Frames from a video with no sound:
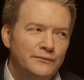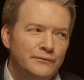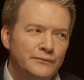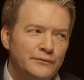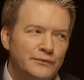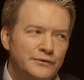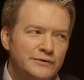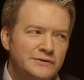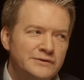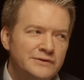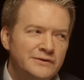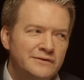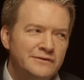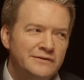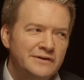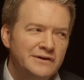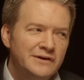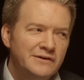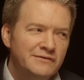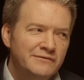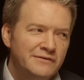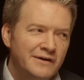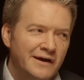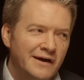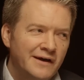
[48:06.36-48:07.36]
What do you think
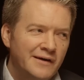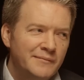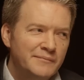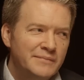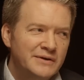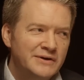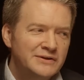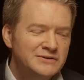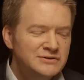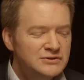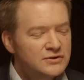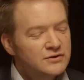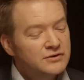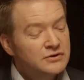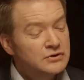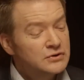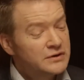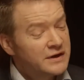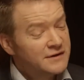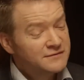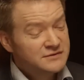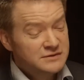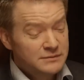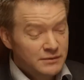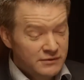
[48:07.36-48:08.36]
of that? Because you
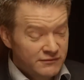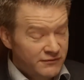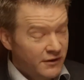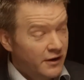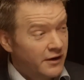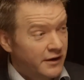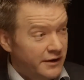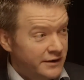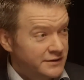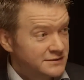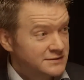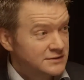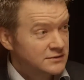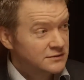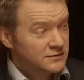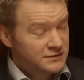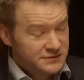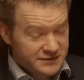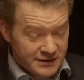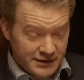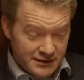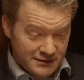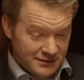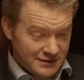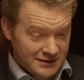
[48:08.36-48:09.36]
give some advice and you
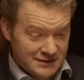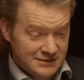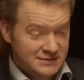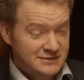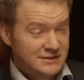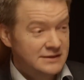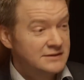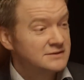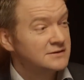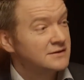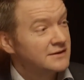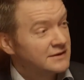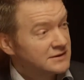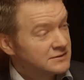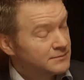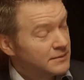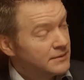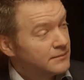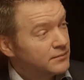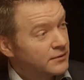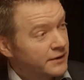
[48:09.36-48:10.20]
say these are things people